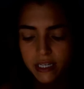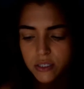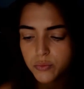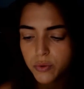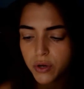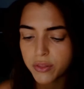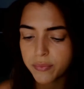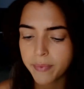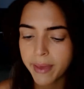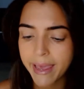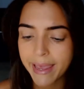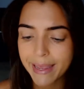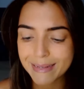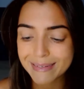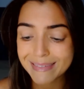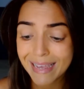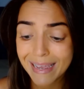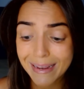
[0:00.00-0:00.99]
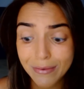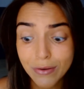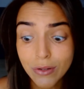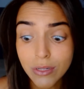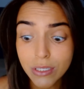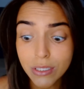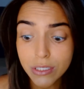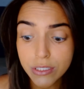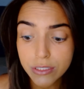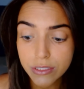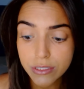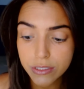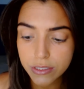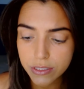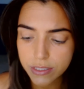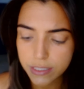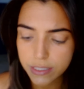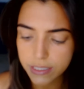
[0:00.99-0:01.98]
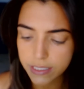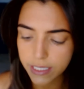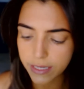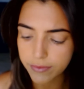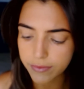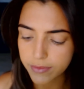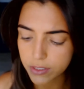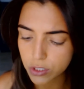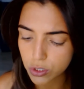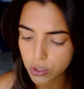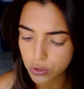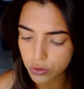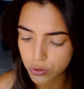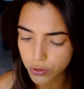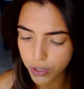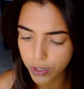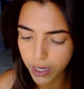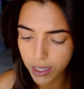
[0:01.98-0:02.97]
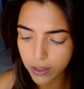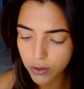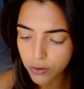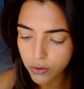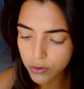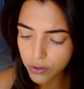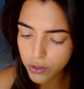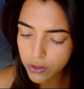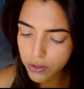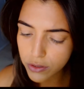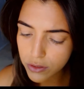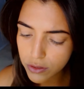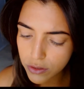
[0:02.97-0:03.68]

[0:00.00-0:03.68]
it's worth paying $10 to see if it's your true color or not.